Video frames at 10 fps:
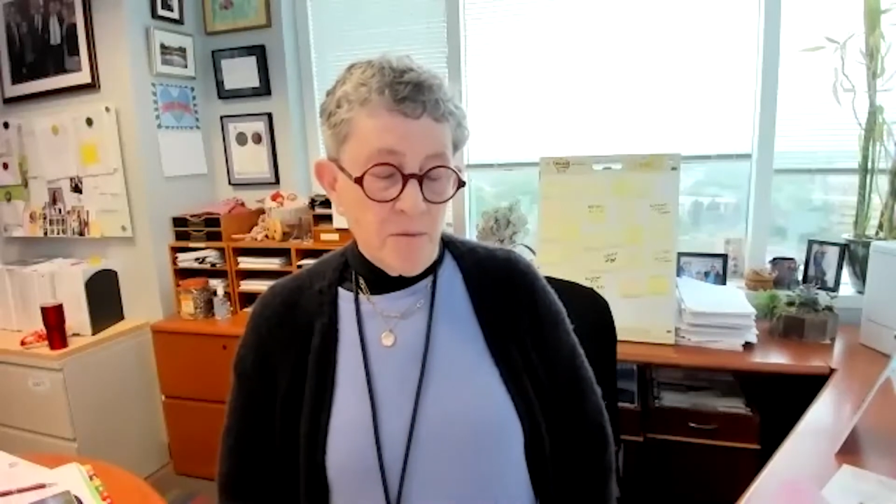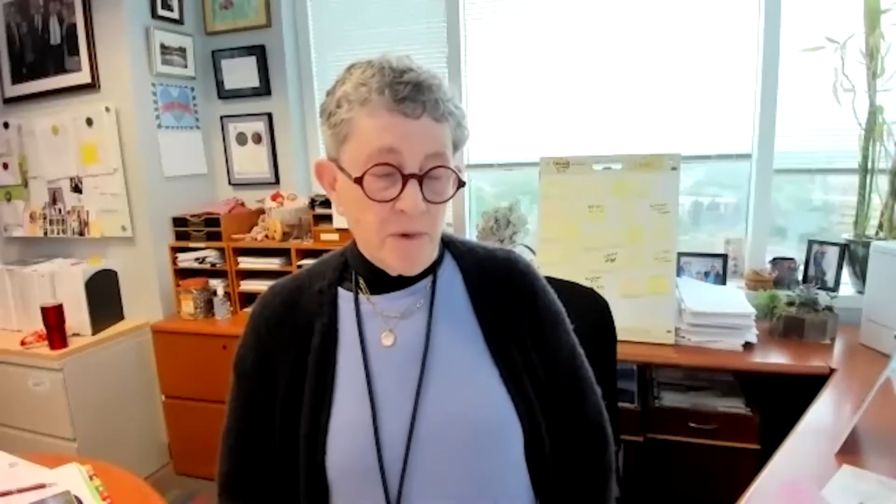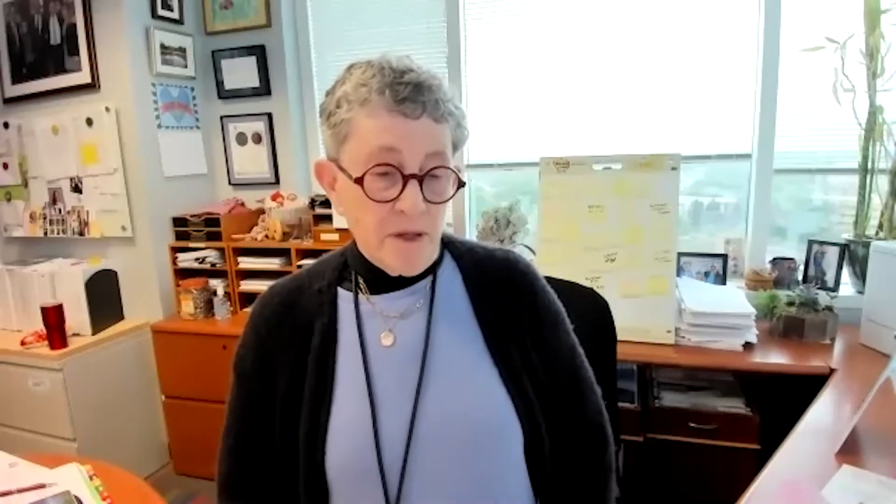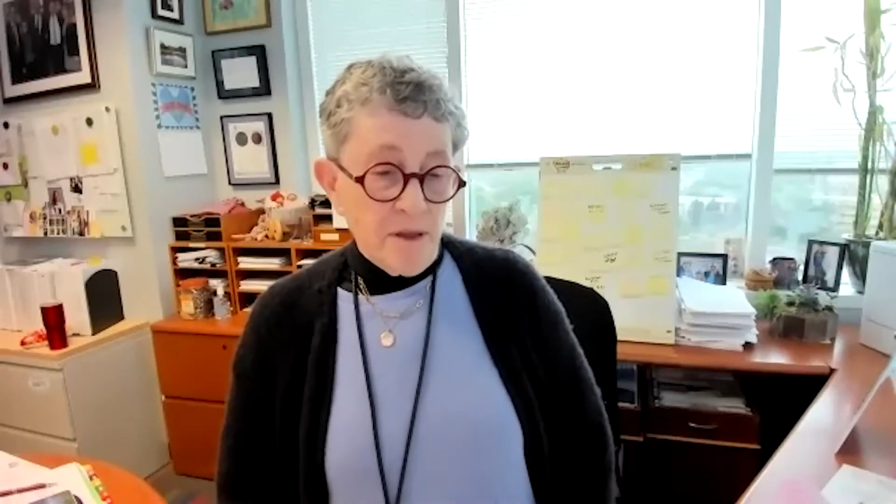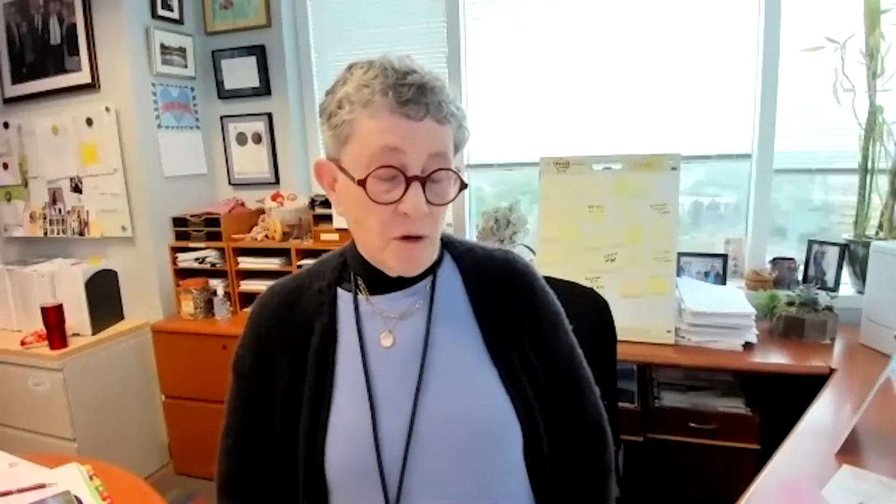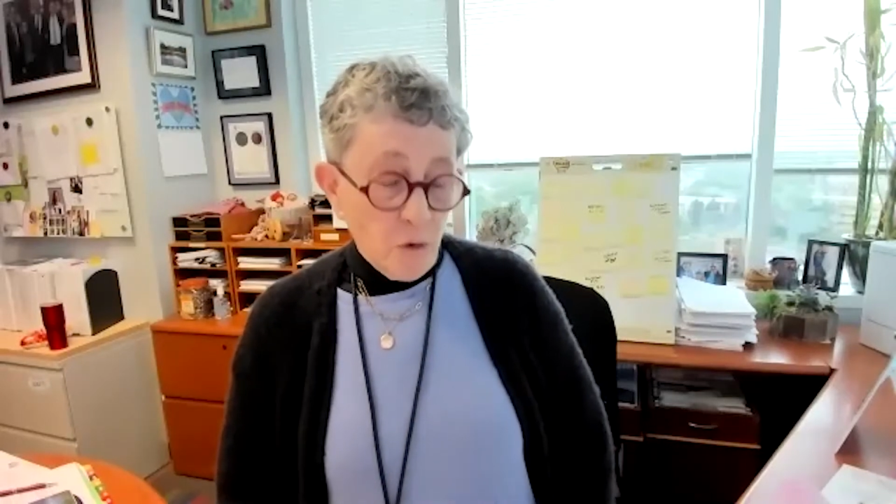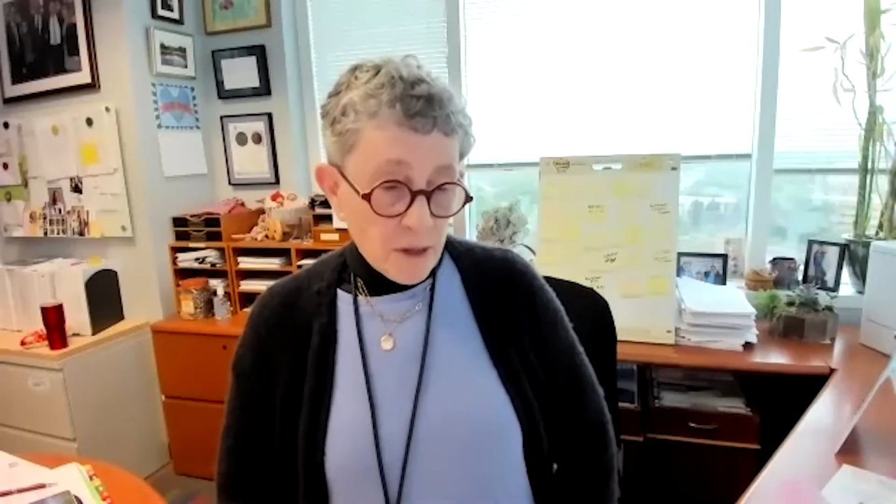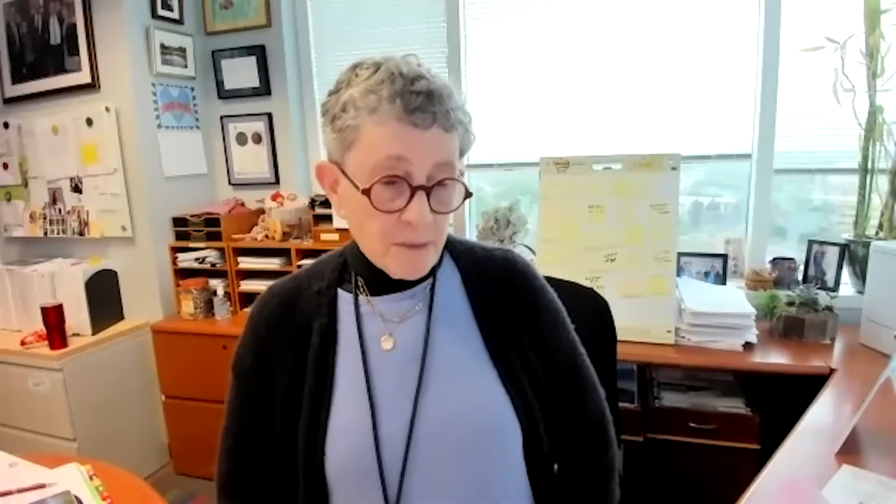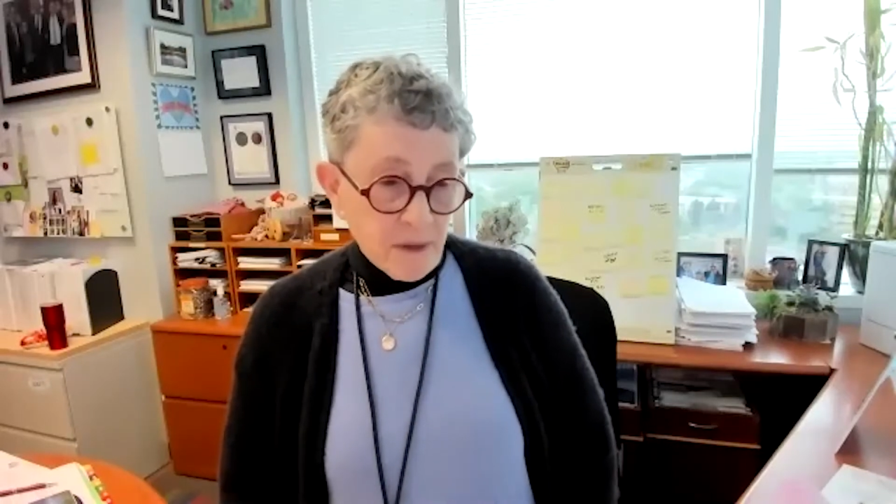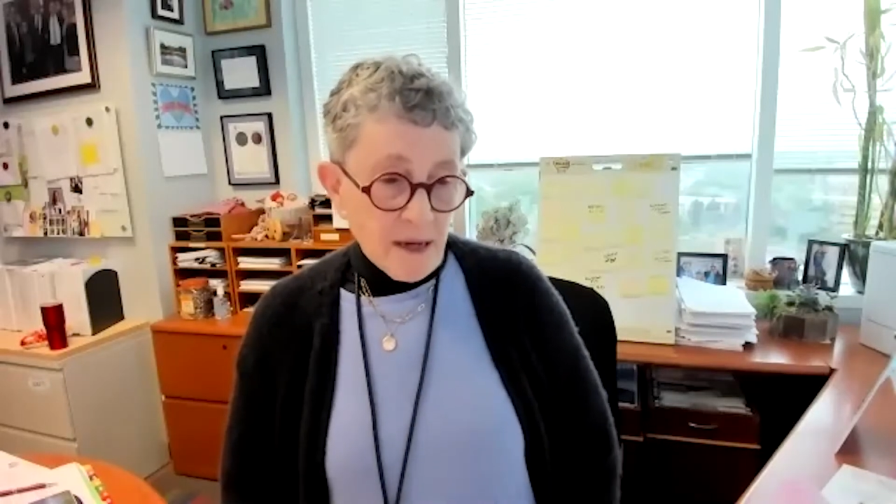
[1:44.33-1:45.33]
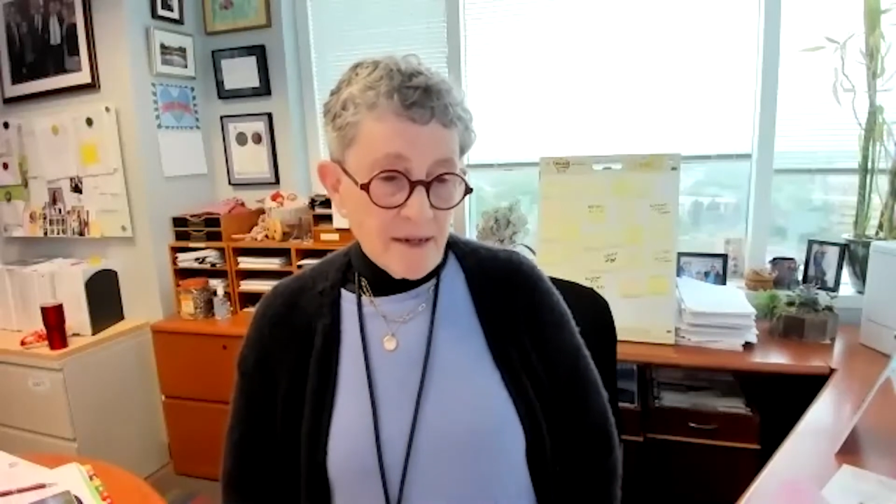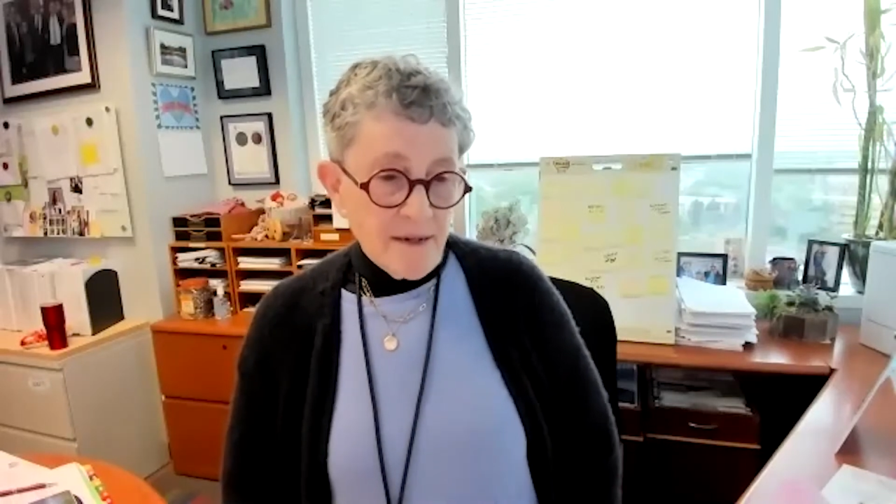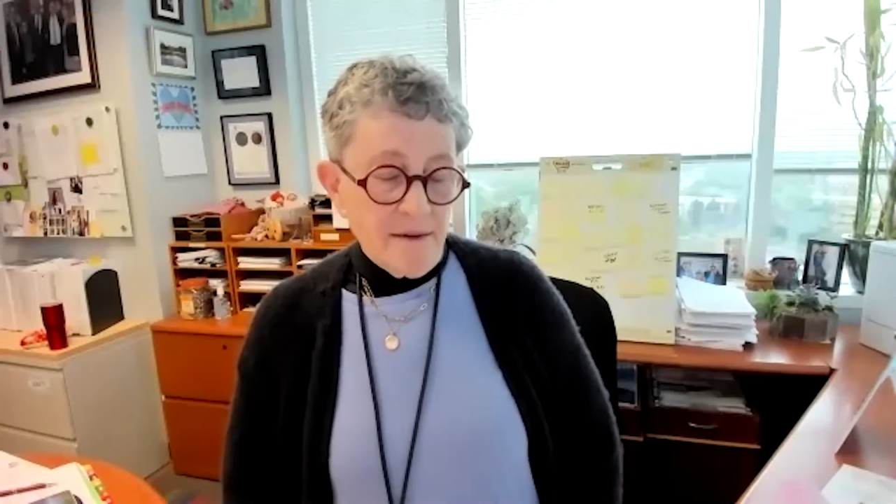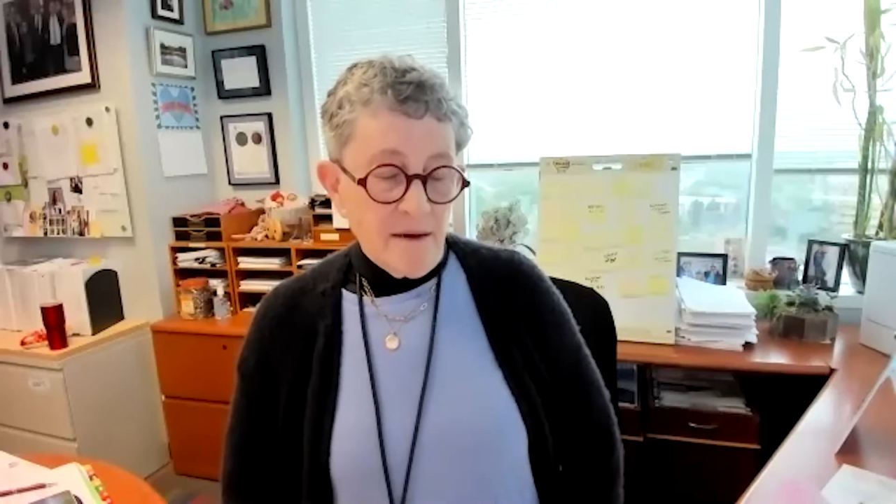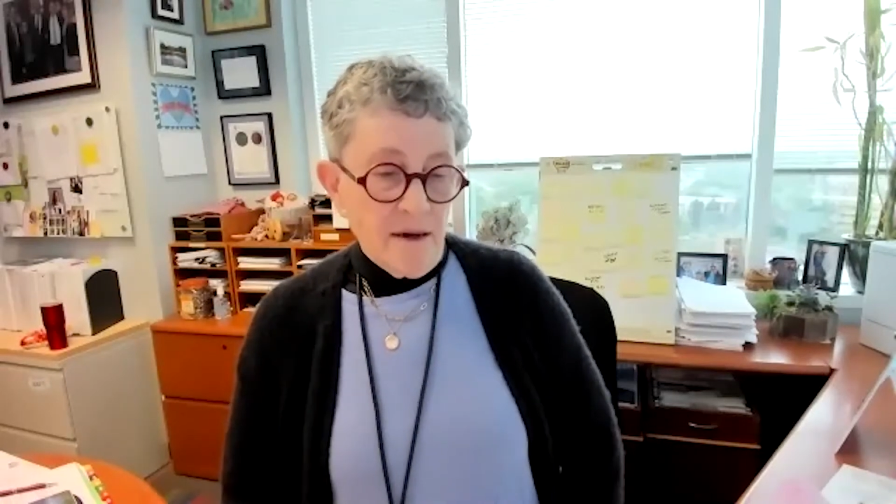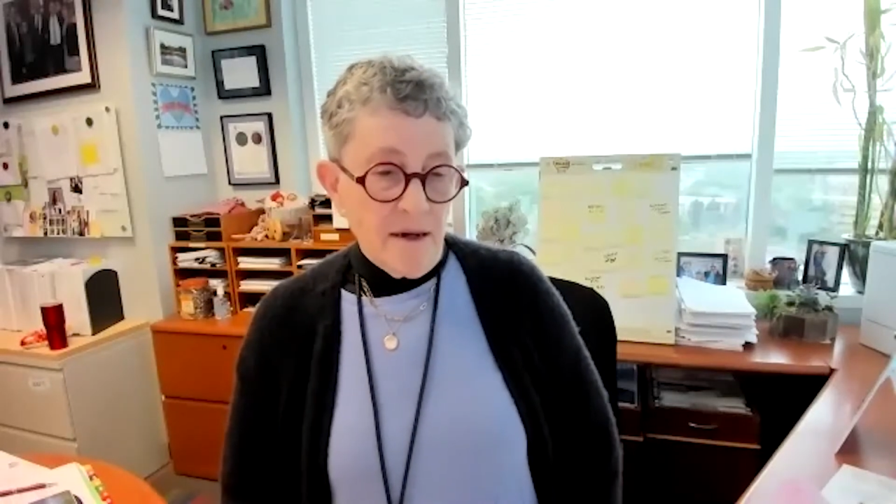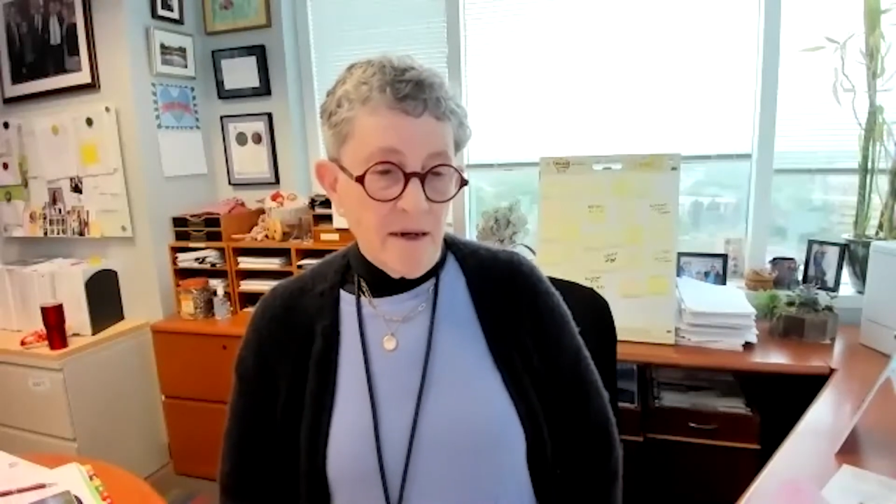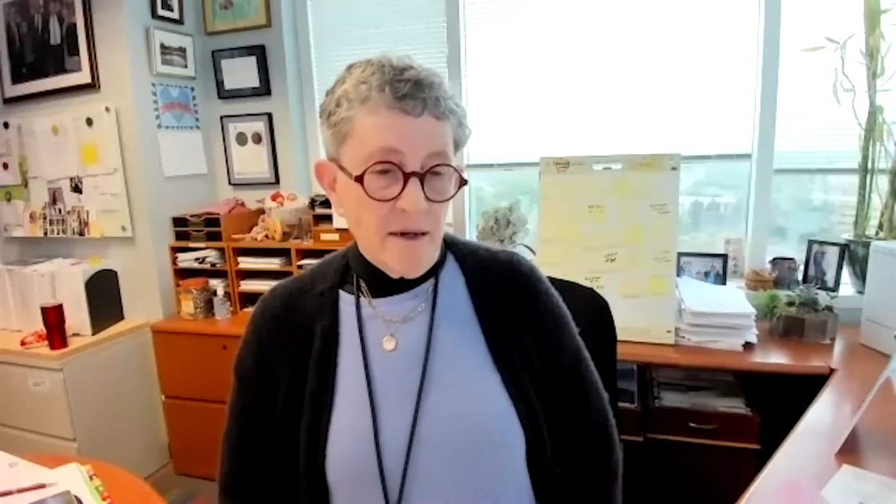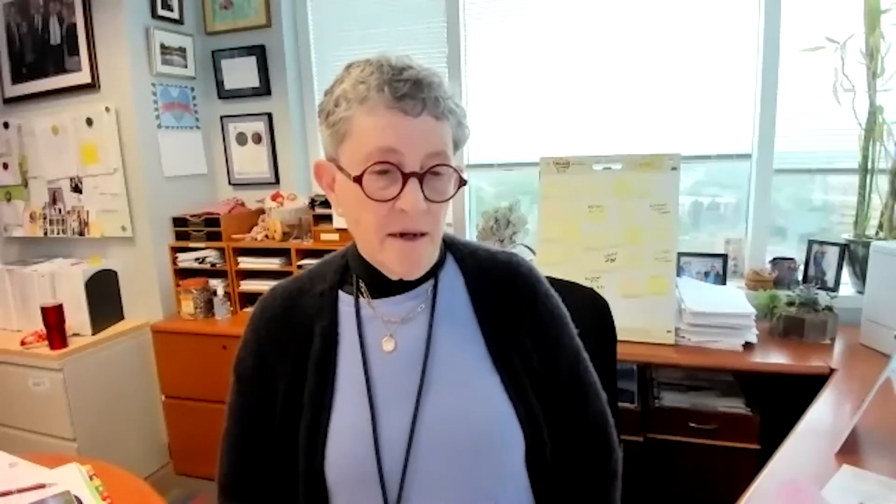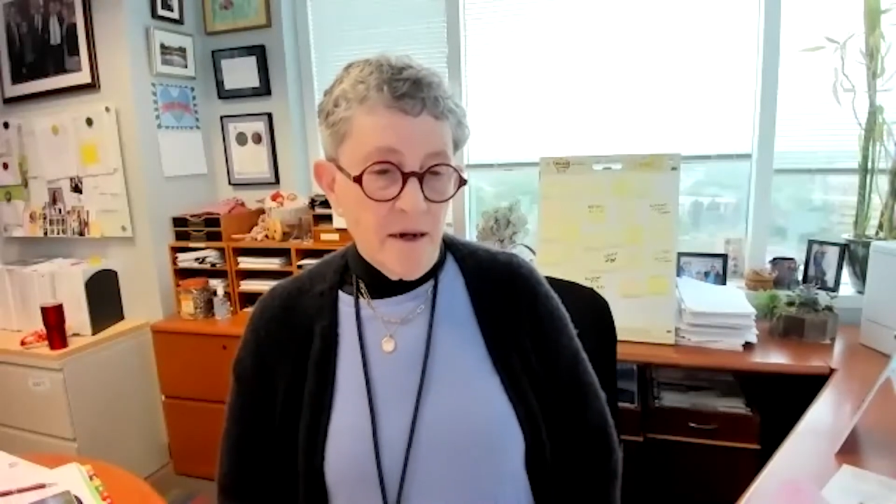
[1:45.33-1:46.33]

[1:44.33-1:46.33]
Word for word: in the cord blood uh,